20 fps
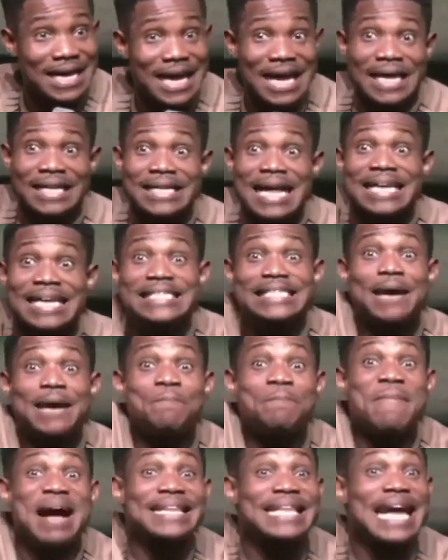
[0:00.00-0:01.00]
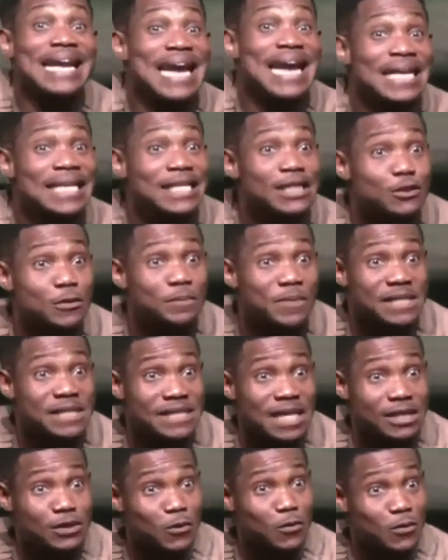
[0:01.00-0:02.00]
there is a matter that needs to be
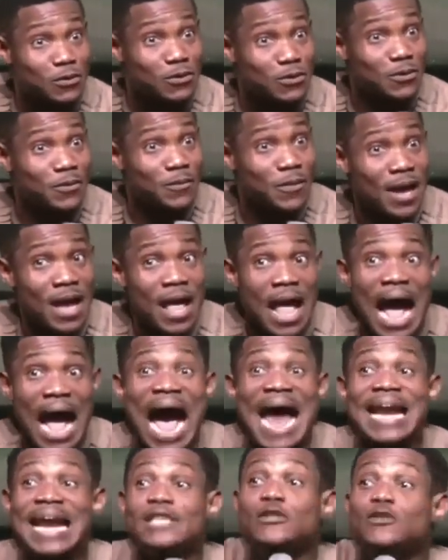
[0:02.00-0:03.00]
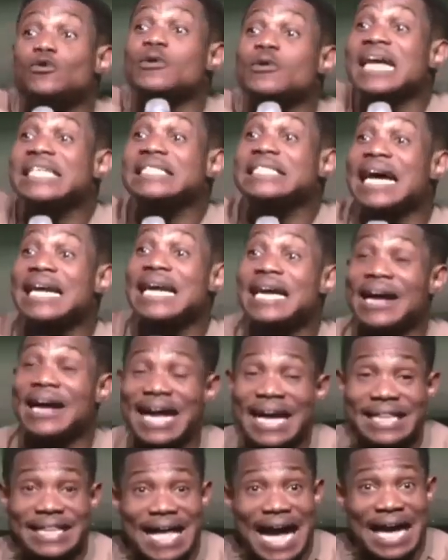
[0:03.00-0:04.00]
settled. And as soon as Daniel
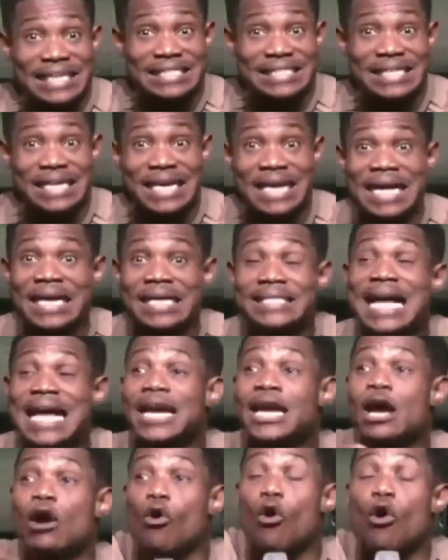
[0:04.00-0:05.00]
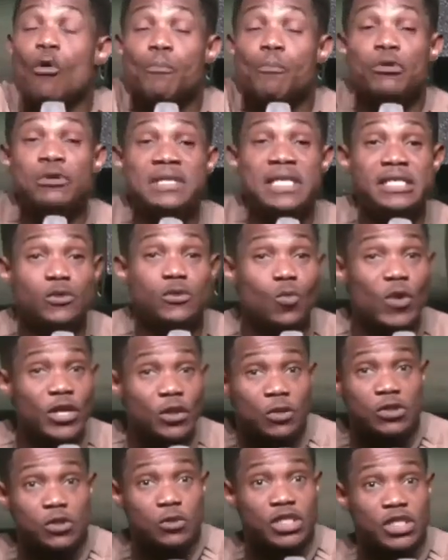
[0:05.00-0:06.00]
heard that, Daniel opened his window
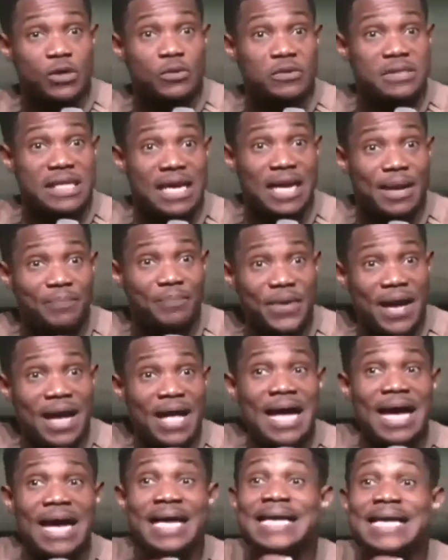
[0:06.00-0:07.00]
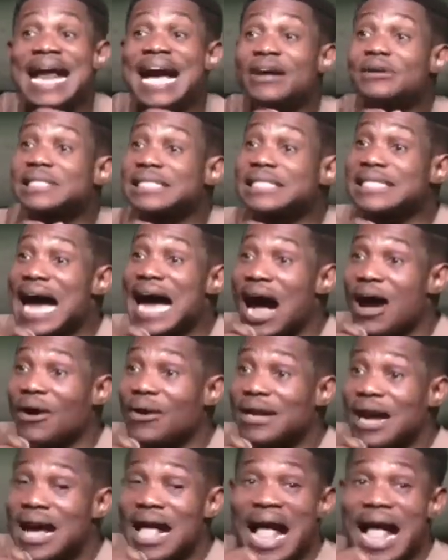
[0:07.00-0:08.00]
to Jerusalem, knelt down,
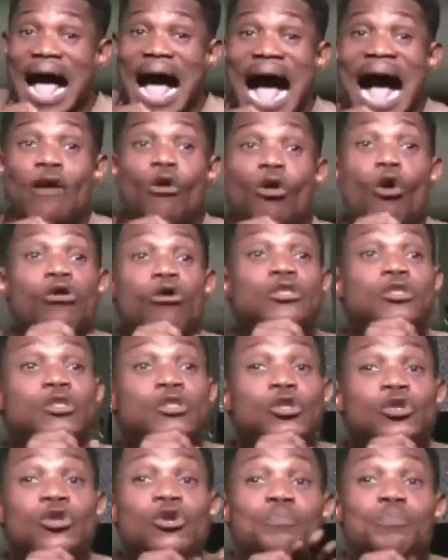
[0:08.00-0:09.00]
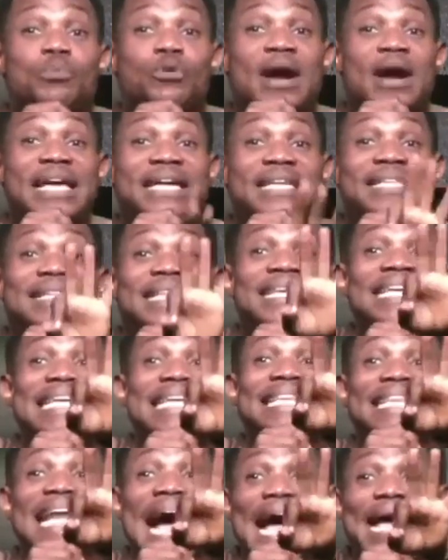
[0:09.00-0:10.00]
and continued praying 3
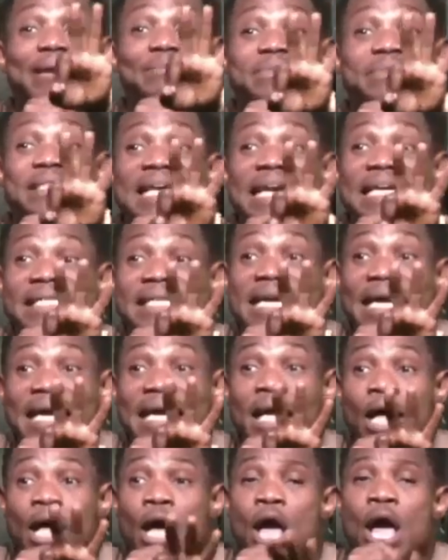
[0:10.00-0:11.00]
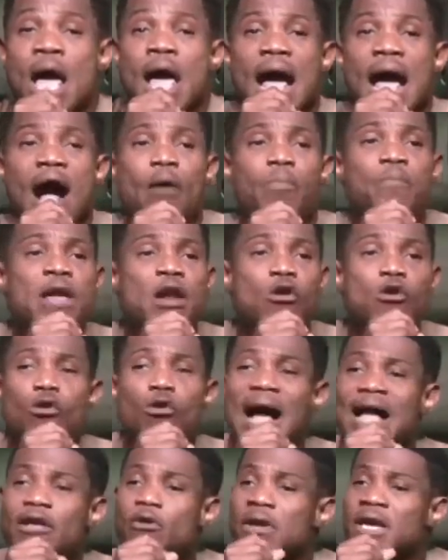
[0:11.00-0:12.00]
times a day. Help me look
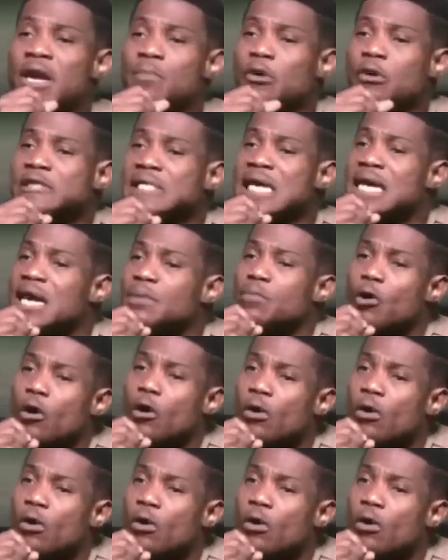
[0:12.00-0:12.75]
at your neighbor. Say, neighbor,